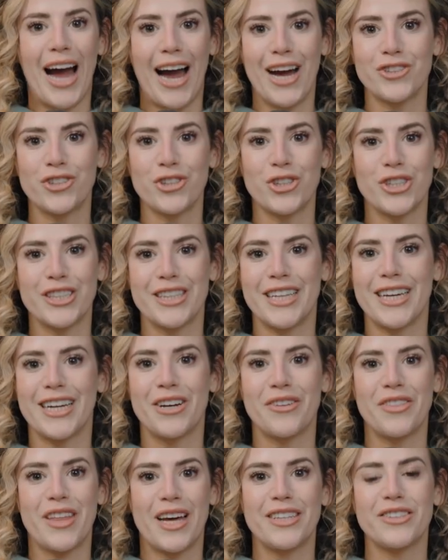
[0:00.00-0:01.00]
asterisk
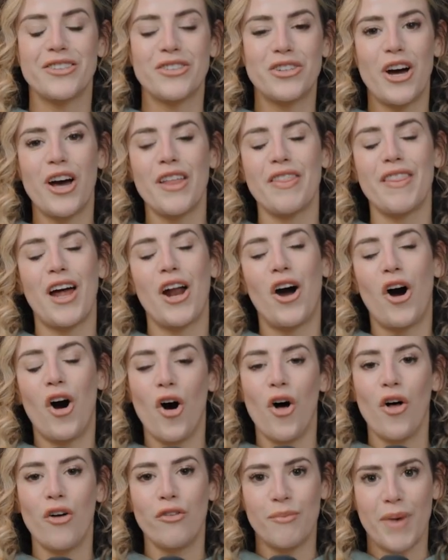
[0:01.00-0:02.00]
there that it's not that
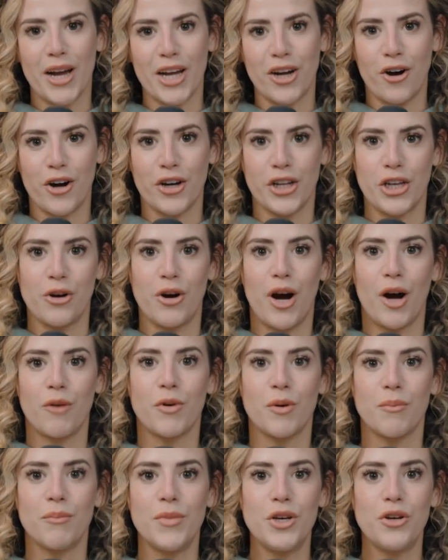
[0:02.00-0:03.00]
all of my cardio got
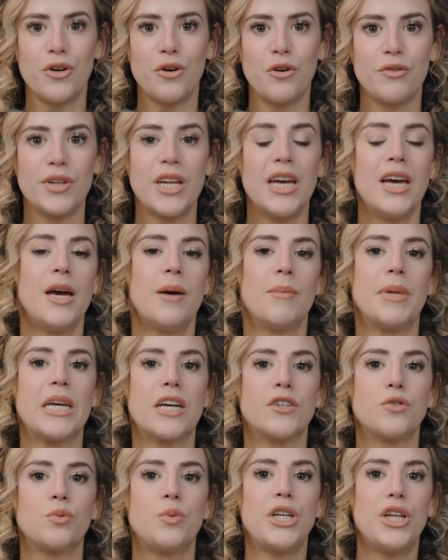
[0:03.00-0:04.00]
removed,
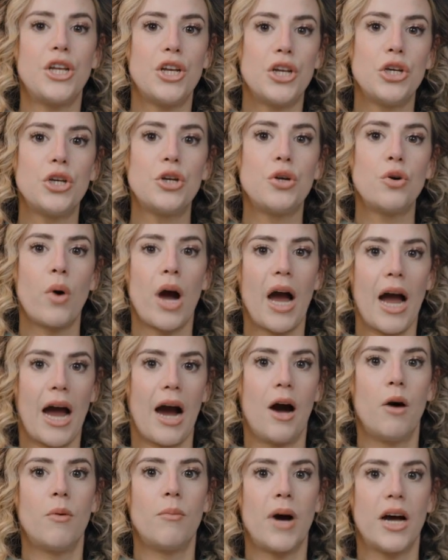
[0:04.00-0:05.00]
because we knew
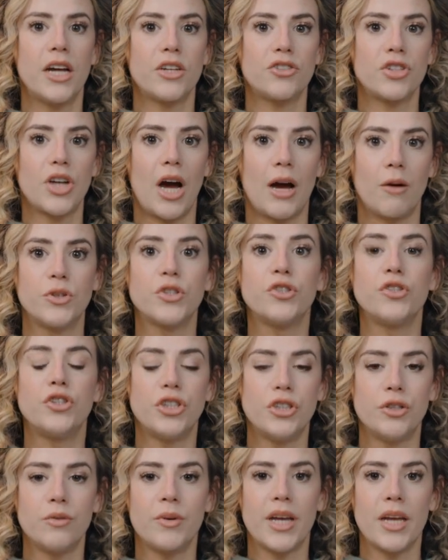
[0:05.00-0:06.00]
how much I was
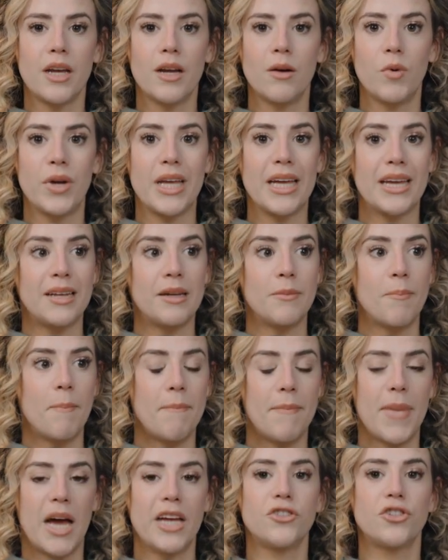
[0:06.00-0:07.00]
doing. We had
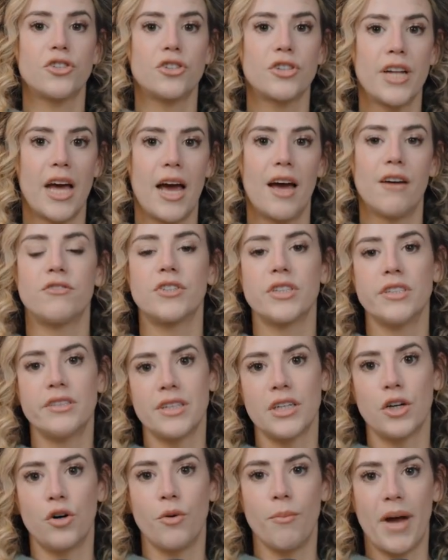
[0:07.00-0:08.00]
measured every
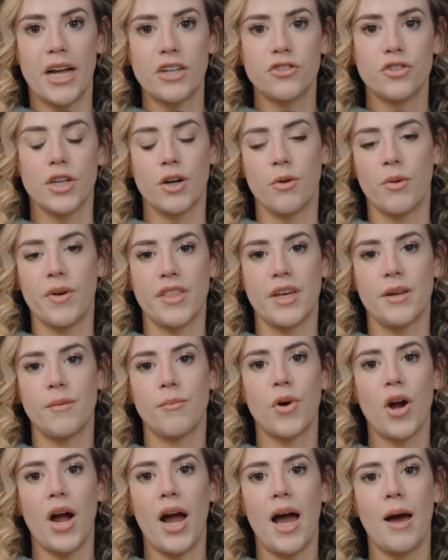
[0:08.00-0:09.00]
single metric within
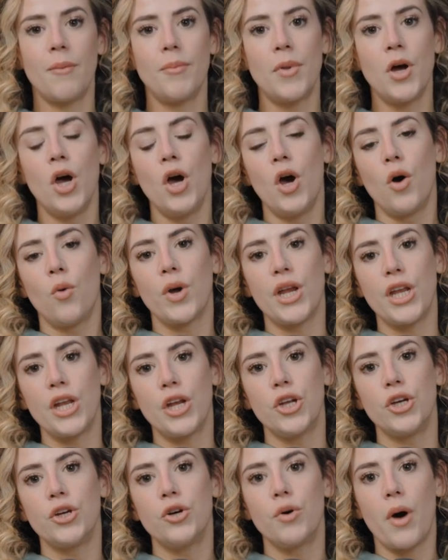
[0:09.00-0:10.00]
prep. We
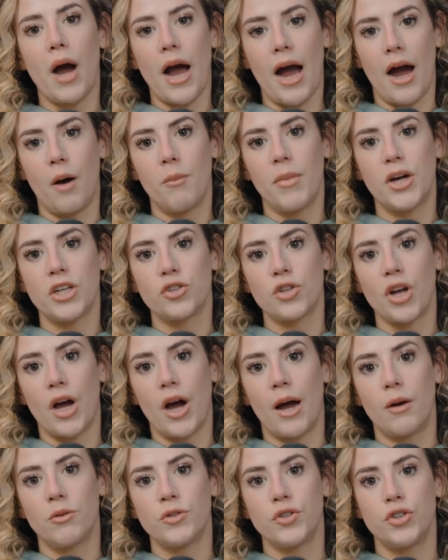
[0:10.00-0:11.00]
knew how much
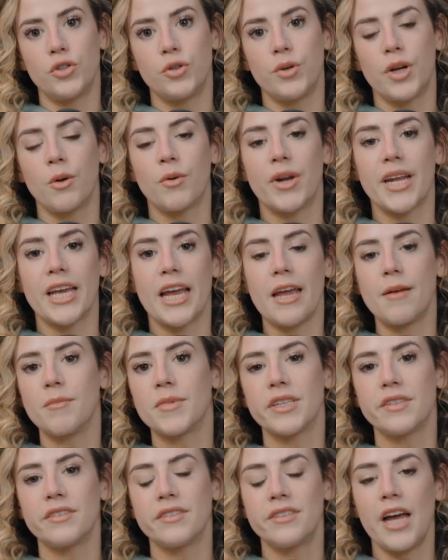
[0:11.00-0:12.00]
I was doing when it came
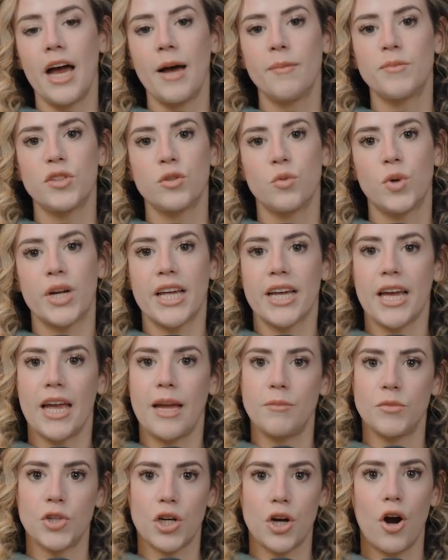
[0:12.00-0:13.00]
to steps, when it
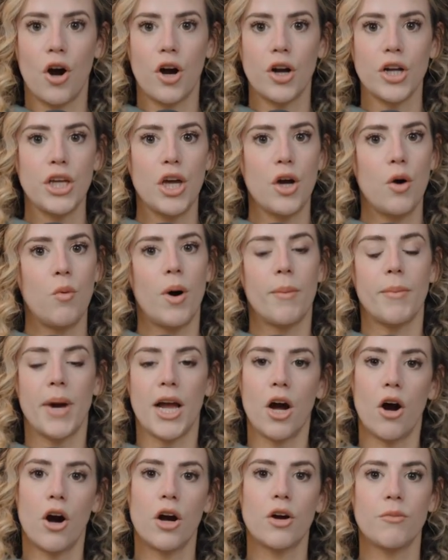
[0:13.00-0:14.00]
came to cardio, what
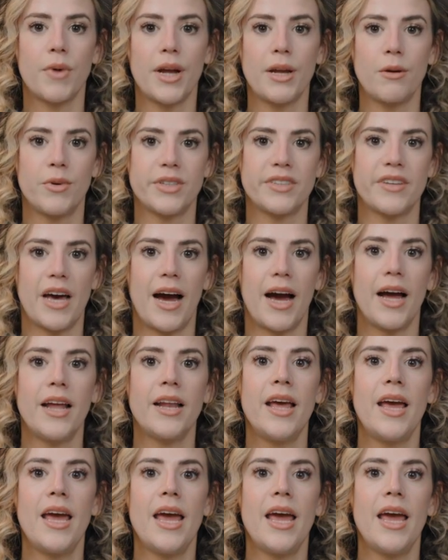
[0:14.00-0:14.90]
my heart rate was at.